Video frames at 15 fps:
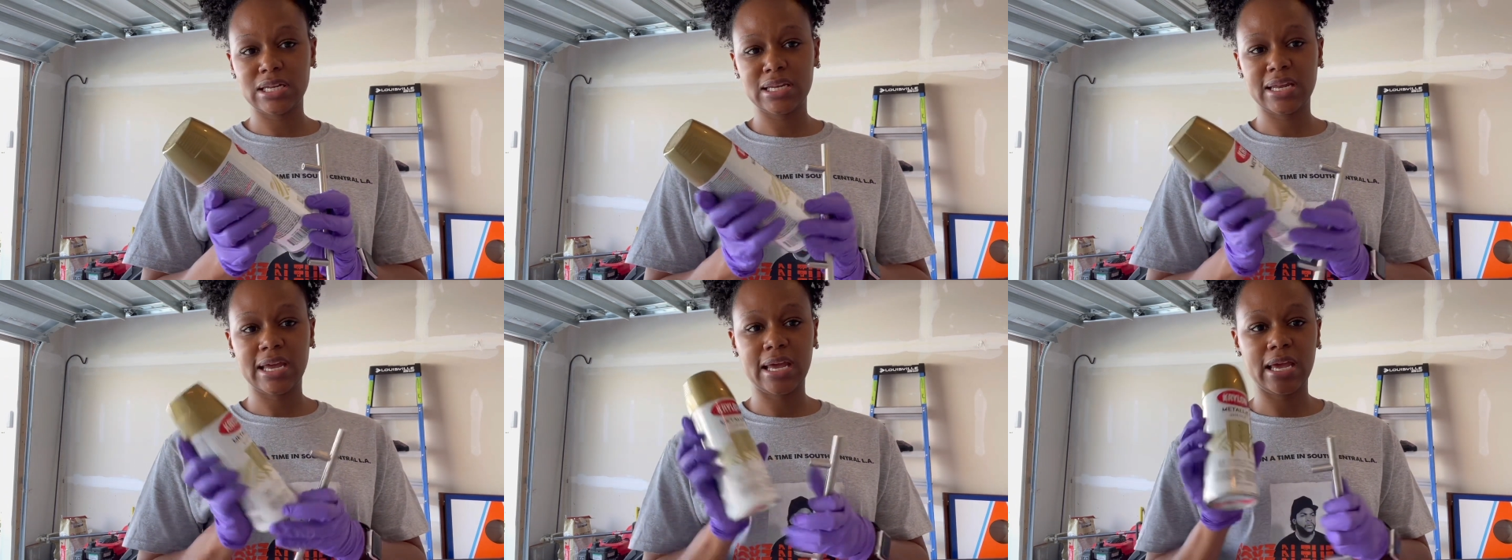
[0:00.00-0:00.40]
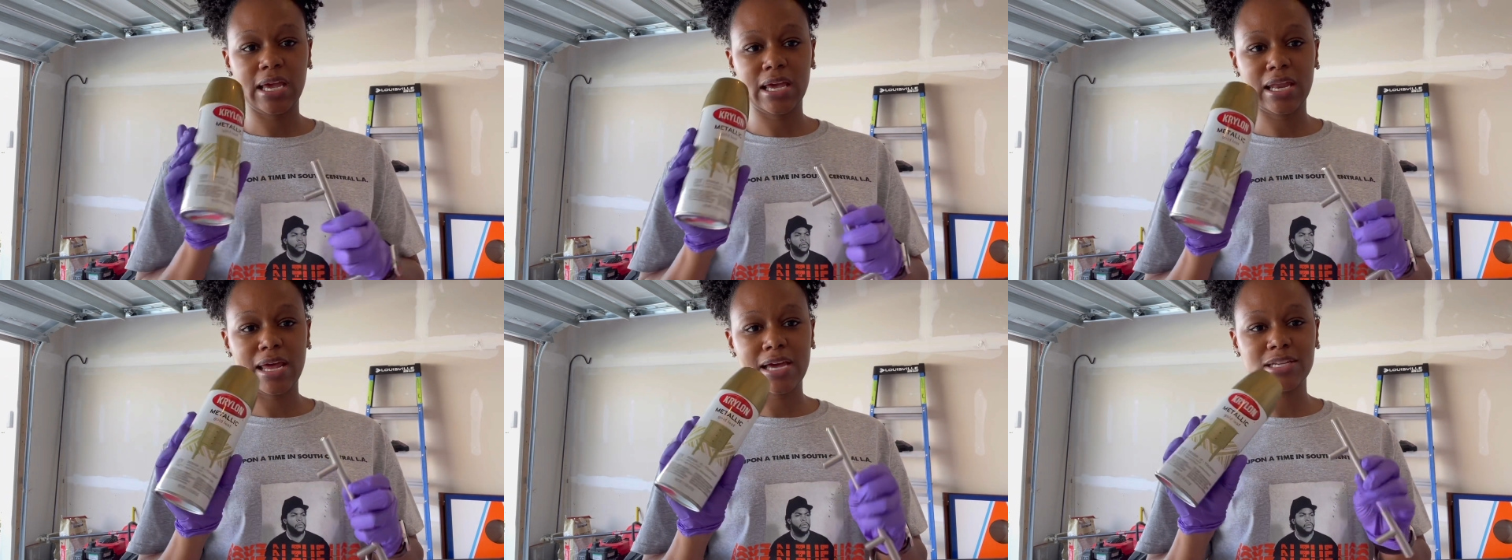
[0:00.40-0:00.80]

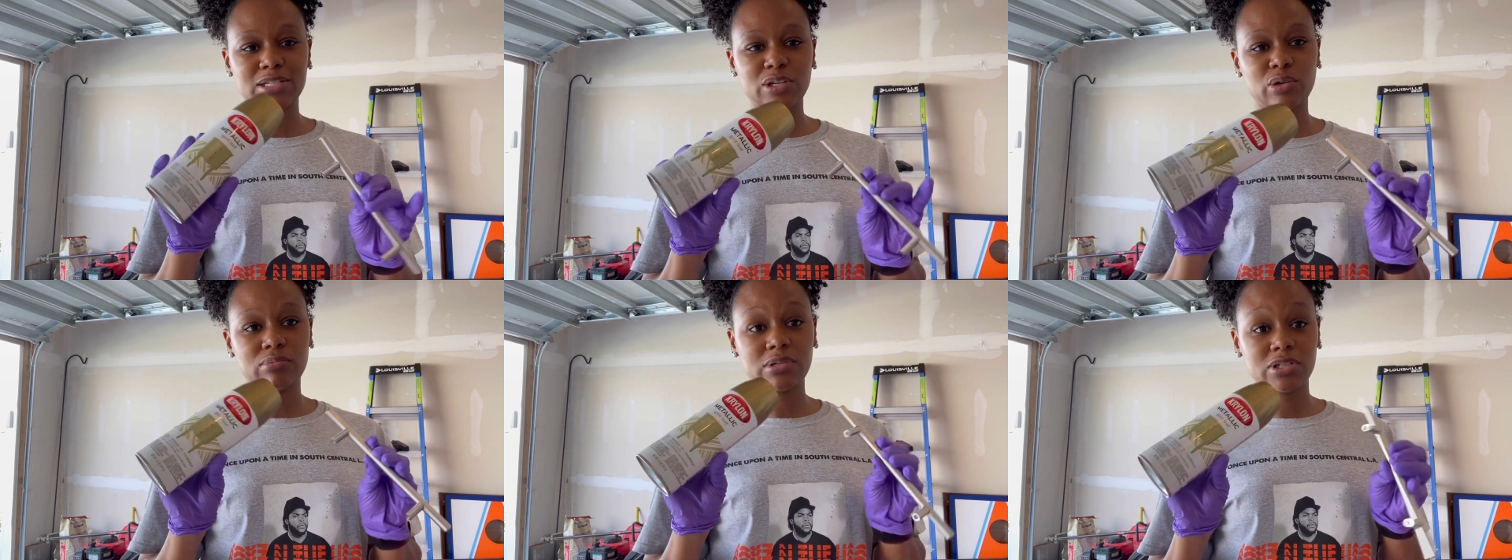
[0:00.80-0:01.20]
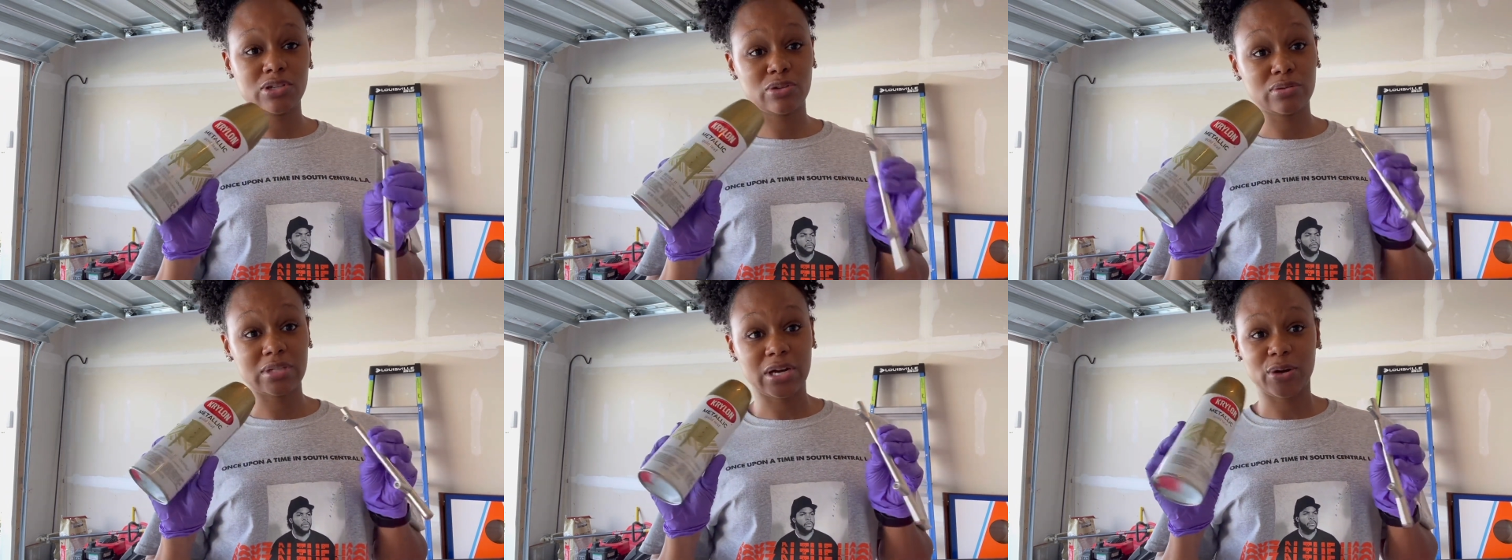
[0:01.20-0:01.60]
and I just hope this
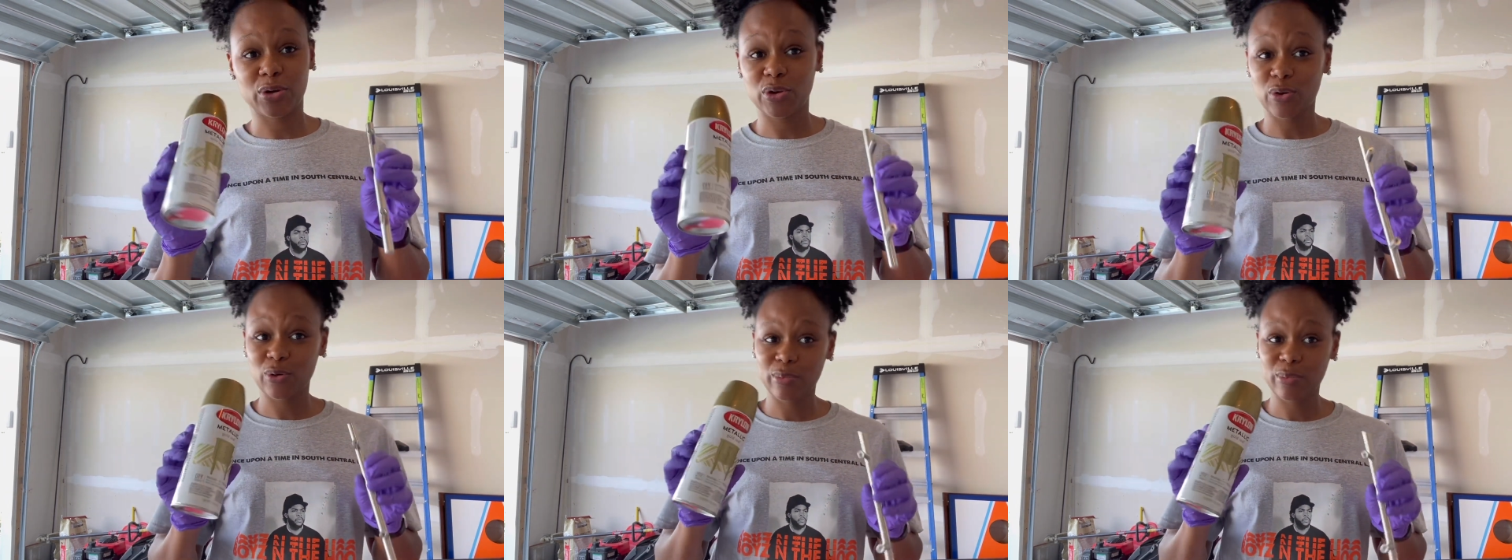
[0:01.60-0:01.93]
turns out cute,